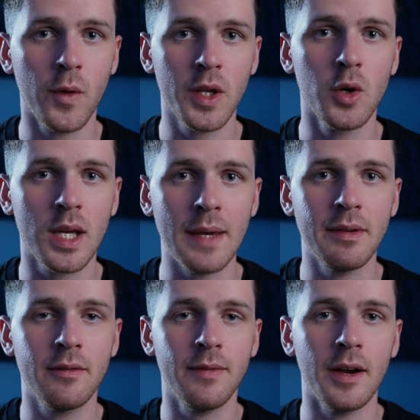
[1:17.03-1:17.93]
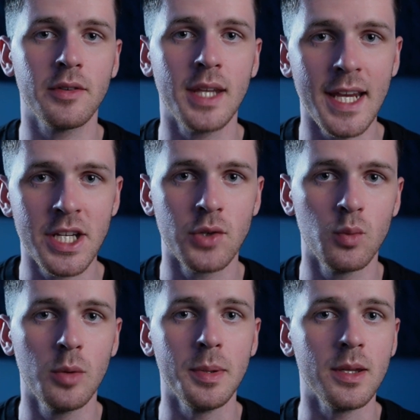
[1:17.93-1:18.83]
giving foundation will
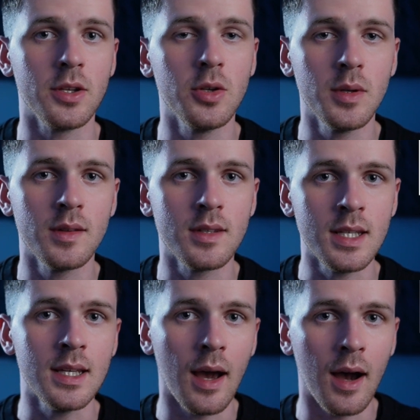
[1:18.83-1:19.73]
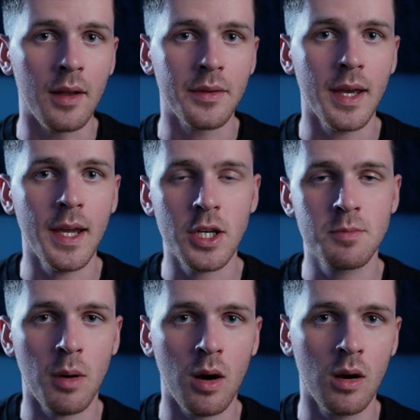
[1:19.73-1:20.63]
be QNT and Hbar,